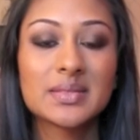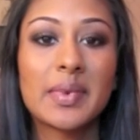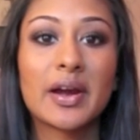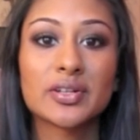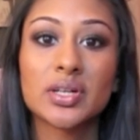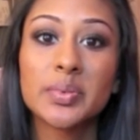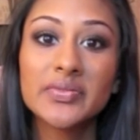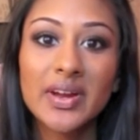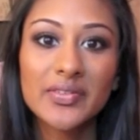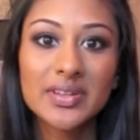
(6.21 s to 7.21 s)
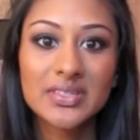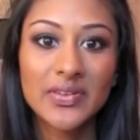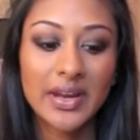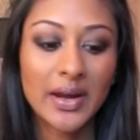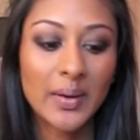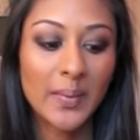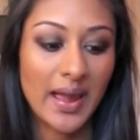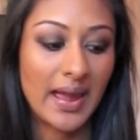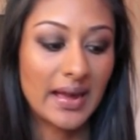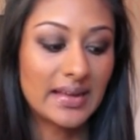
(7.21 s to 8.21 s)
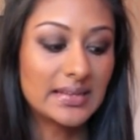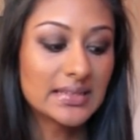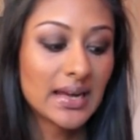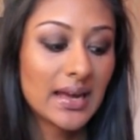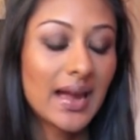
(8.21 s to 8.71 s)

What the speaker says: is my October favorites video and